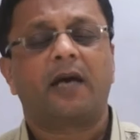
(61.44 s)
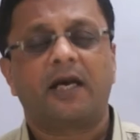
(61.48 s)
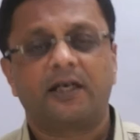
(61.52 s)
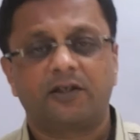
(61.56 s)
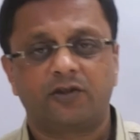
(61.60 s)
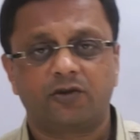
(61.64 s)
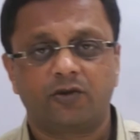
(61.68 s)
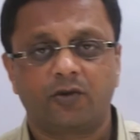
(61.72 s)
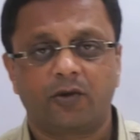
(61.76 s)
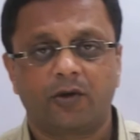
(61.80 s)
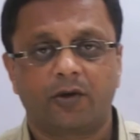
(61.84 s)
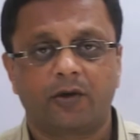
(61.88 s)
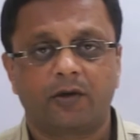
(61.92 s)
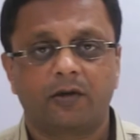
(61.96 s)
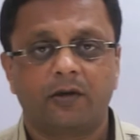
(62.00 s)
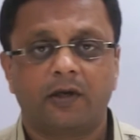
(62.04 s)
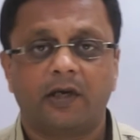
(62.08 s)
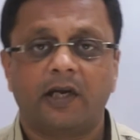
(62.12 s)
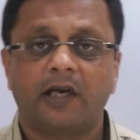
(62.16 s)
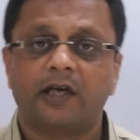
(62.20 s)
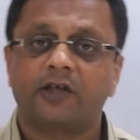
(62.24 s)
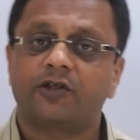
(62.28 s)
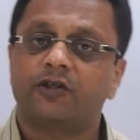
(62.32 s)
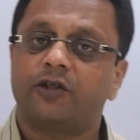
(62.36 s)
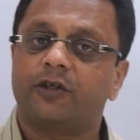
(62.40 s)
as your
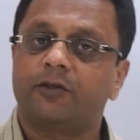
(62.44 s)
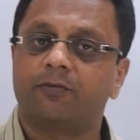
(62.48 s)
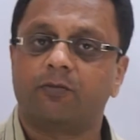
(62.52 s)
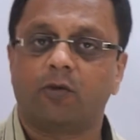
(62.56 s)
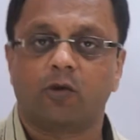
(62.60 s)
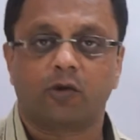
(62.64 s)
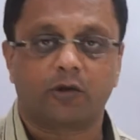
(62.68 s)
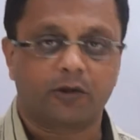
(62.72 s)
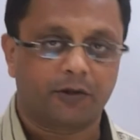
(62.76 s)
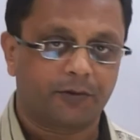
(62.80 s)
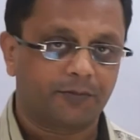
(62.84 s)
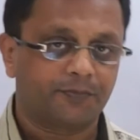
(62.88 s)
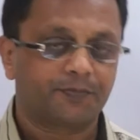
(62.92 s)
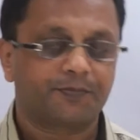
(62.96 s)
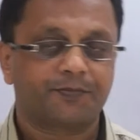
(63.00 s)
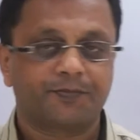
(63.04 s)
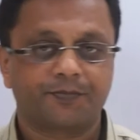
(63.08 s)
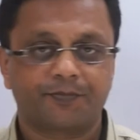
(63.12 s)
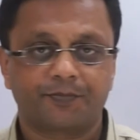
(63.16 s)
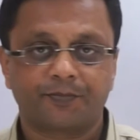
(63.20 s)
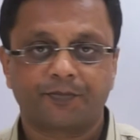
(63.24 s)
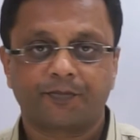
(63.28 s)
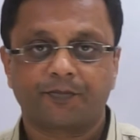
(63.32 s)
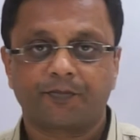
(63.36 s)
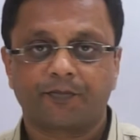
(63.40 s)
electric motor.
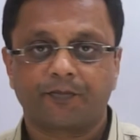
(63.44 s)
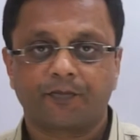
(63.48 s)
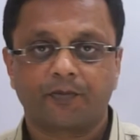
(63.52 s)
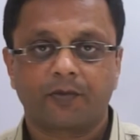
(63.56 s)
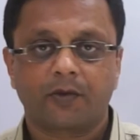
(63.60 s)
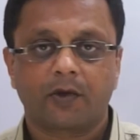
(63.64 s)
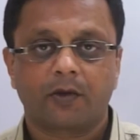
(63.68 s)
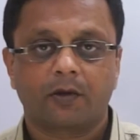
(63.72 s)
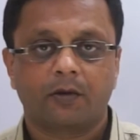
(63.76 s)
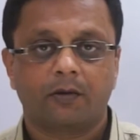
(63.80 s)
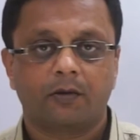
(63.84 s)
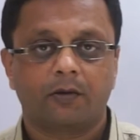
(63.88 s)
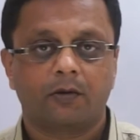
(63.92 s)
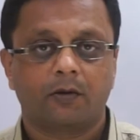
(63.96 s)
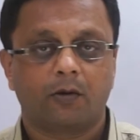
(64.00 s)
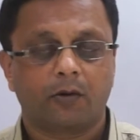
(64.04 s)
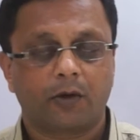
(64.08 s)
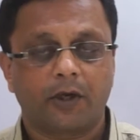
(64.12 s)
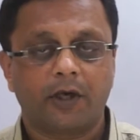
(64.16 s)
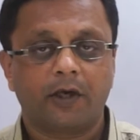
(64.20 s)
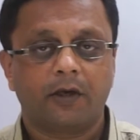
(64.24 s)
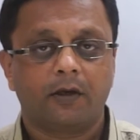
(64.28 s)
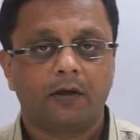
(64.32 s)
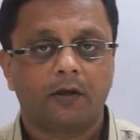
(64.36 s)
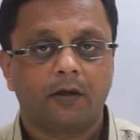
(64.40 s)

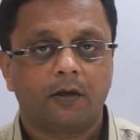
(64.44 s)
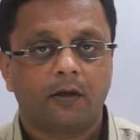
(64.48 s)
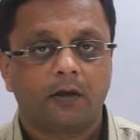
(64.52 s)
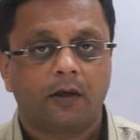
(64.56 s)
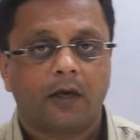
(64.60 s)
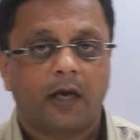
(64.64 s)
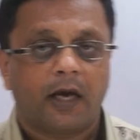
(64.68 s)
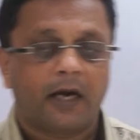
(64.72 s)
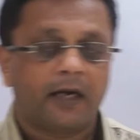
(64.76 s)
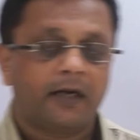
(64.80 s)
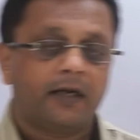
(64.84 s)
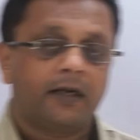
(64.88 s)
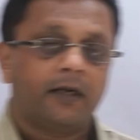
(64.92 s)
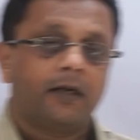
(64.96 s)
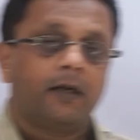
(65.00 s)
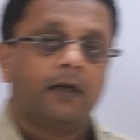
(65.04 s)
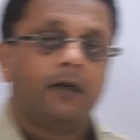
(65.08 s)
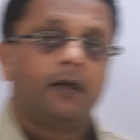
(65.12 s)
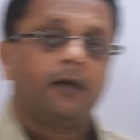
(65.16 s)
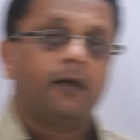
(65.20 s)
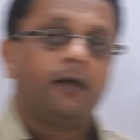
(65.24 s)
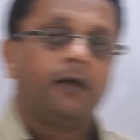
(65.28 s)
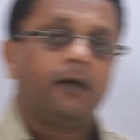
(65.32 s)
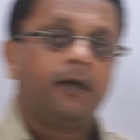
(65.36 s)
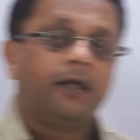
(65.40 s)
Okay, and
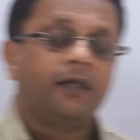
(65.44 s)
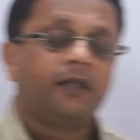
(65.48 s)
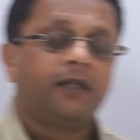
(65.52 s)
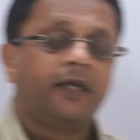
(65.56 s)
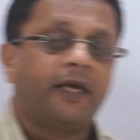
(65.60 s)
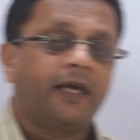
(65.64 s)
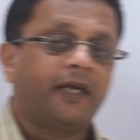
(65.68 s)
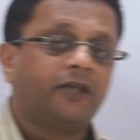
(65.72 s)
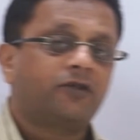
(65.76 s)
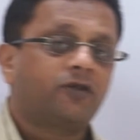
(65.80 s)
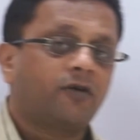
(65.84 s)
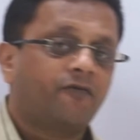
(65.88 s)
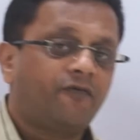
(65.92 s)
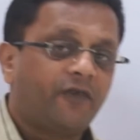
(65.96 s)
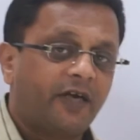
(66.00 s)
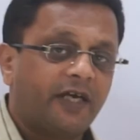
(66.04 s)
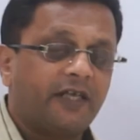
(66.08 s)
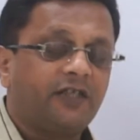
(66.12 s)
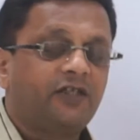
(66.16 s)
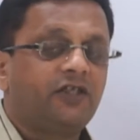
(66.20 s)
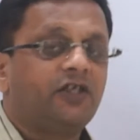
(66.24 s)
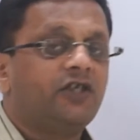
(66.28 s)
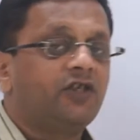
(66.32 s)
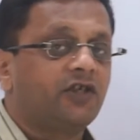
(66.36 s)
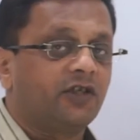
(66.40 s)
in case of
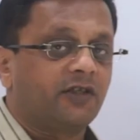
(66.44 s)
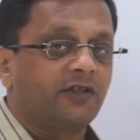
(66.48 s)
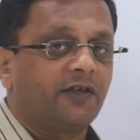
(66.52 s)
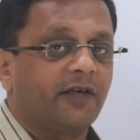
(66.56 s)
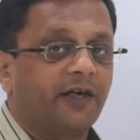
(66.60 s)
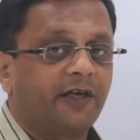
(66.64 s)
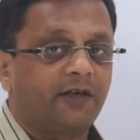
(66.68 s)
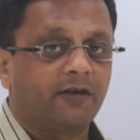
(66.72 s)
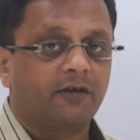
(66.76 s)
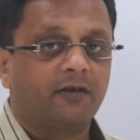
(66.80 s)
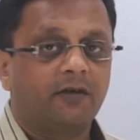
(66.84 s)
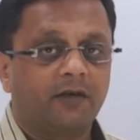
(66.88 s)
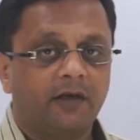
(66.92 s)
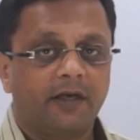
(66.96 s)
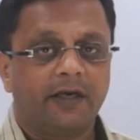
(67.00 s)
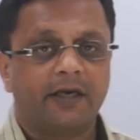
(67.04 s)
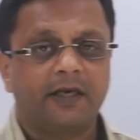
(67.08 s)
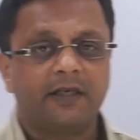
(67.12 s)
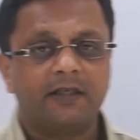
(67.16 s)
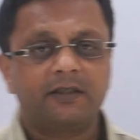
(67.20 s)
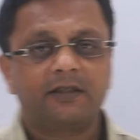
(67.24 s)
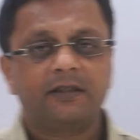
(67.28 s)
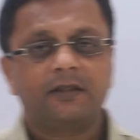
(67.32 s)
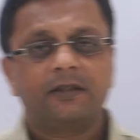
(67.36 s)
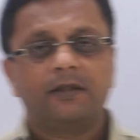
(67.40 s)
AC generator
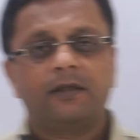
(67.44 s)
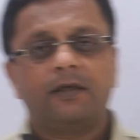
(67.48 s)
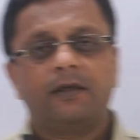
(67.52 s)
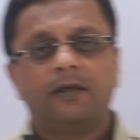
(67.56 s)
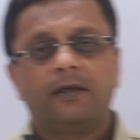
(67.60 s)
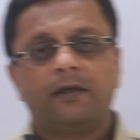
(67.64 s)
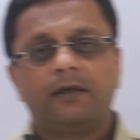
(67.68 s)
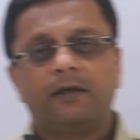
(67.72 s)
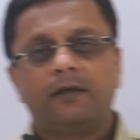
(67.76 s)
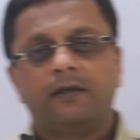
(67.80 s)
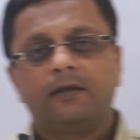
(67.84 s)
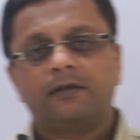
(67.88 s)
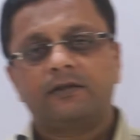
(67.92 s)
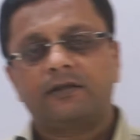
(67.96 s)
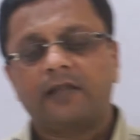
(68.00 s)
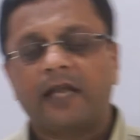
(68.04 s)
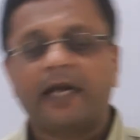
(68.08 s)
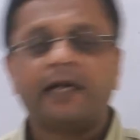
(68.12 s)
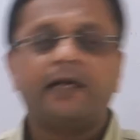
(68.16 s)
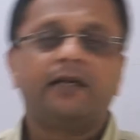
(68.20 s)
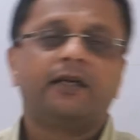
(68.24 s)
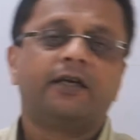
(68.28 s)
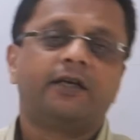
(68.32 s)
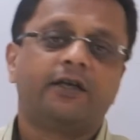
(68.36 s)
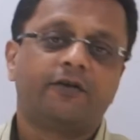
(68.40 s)
it is
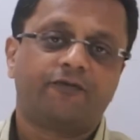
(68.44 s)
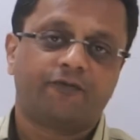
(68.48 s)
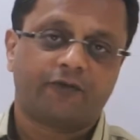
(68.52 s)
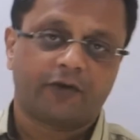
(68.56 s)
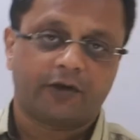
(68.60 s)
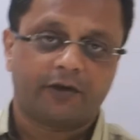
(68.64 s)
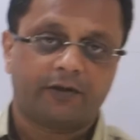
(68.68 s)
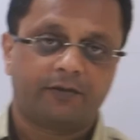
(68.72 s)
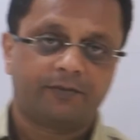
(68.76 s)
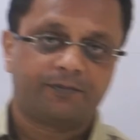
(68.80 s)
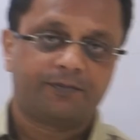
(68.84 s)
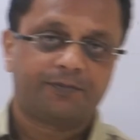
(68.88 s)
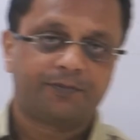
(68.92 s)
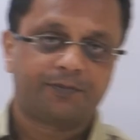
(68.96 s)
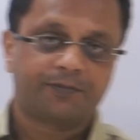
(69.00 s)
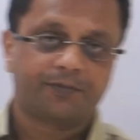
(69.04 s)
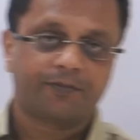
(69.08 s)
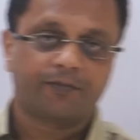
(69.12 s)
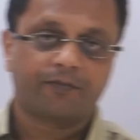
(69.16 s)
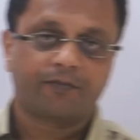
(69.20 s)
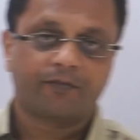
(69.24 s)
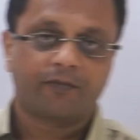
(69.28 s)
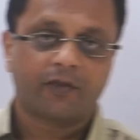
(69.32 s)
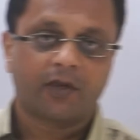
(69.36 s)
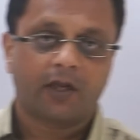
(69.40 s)
slightly different.
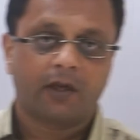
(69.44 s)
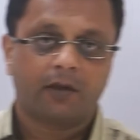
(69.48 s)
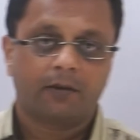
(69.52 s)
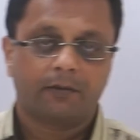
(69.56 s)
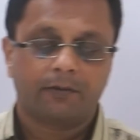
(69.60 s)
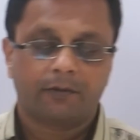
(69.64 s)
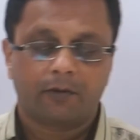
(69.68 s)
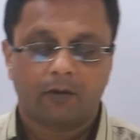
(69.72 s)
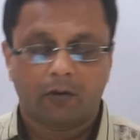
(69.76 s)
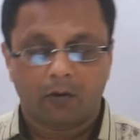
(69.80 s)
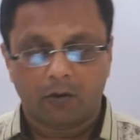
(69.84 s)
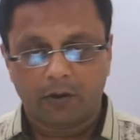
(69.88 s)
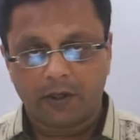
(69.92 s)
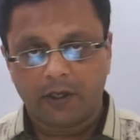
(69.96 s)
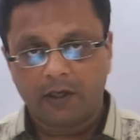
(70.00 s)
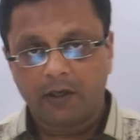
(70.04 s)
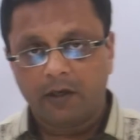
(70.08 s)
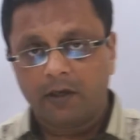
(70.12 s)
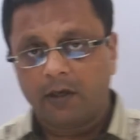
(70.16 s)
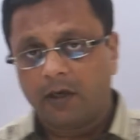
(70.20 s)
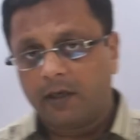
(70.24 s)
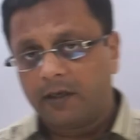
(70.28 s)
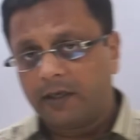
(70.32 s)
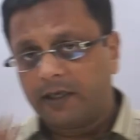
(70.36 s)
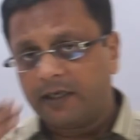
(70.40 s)
Okay,
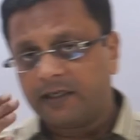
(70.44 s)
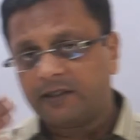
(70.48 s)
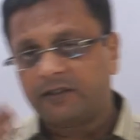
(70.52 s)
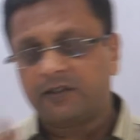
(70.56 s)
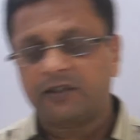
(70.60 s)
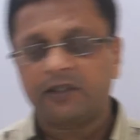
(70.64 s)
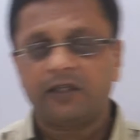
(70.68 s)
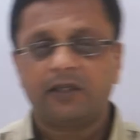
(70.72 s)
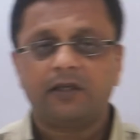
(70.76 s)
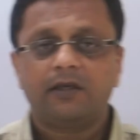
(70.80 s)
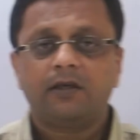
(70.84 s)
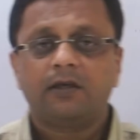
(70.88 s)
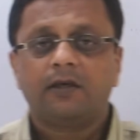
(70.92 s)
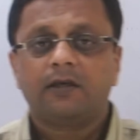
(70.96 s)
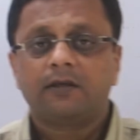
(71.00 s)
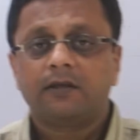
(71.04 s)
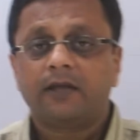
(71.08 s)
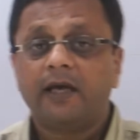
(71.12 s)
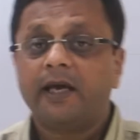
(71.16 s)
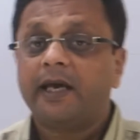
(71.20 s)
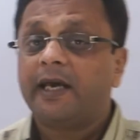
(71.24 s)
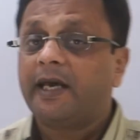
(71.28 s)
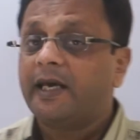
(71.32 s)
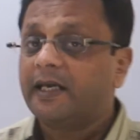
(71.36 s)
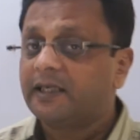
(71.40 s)
let us see
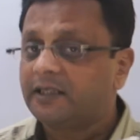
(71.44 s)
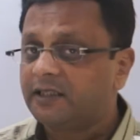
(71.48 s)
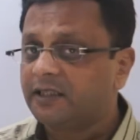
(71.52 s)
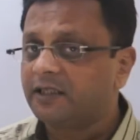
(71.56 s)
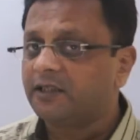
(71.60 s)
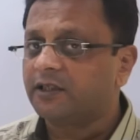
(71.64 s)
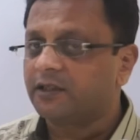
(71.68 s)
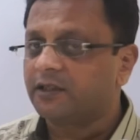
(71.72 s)
the AC